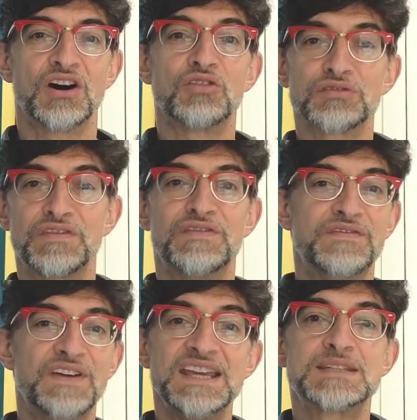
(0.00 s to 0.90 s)
old
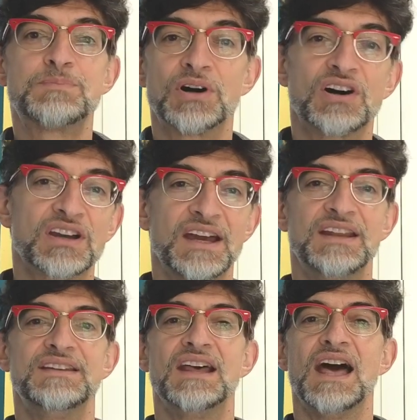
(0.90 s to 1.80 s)
Facebook
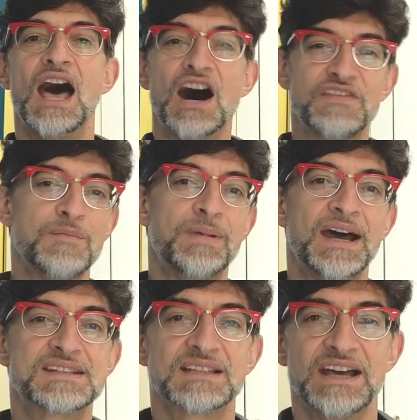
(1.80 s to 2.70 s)
and
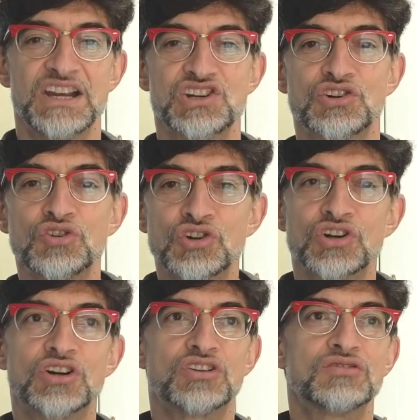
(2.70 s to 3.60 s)
Alphabet /
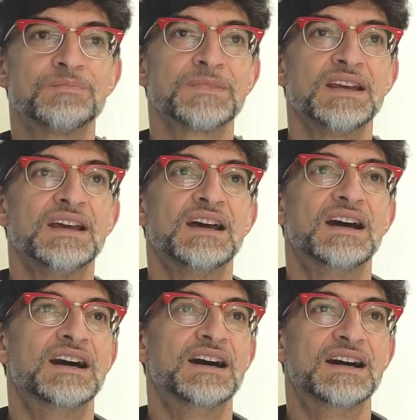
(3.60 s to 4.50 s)
Google,
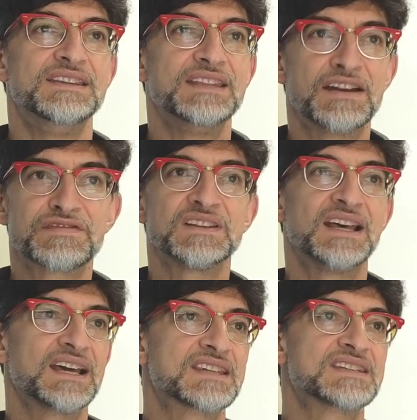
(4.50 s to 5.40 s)

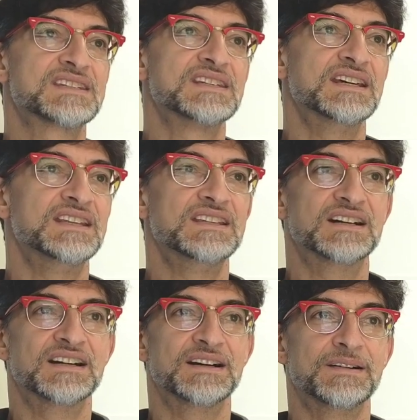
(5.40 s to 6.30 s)
Netflix,
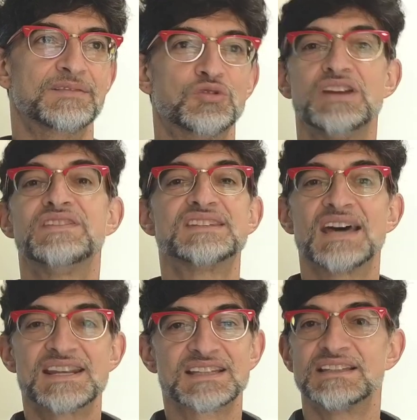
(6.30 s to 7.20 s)
and we're even
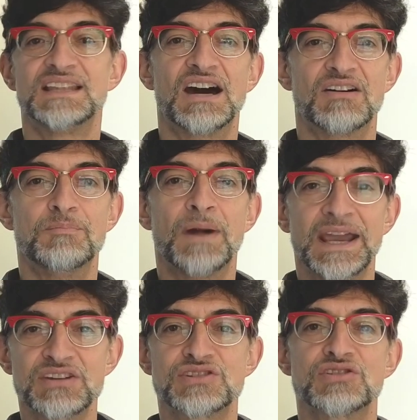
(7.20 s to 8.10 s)
Tesla now, and
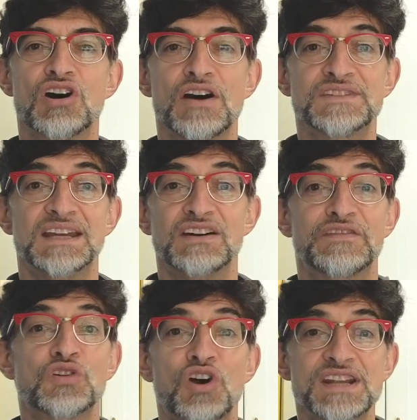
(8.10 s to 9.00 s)
Microsoft, and
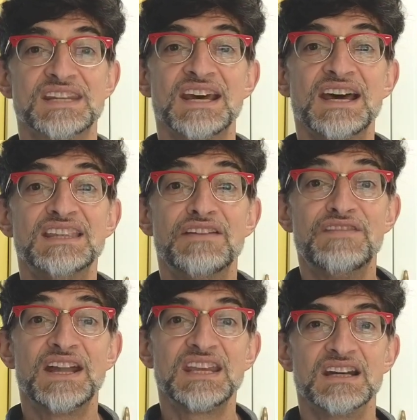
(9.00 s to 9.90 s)
of course
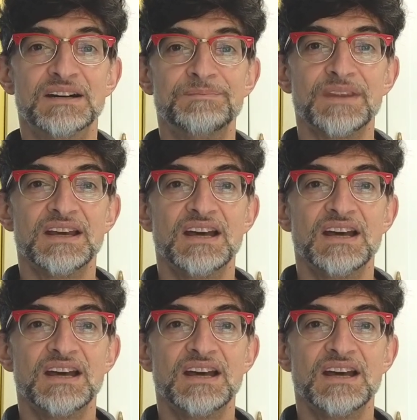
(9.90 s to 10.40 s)
Nvidia,